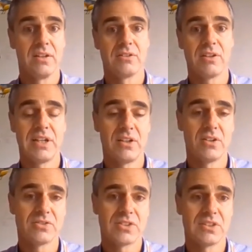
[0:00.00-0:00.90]
graded
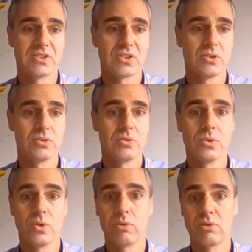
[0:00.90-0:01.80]
Ofsted
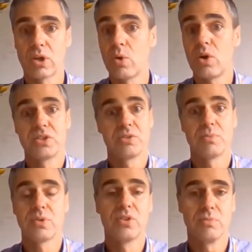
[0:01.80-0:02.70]
school or requires
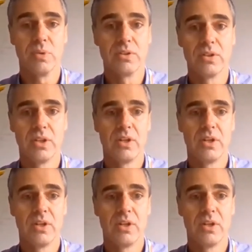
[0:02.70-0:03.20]
improvement.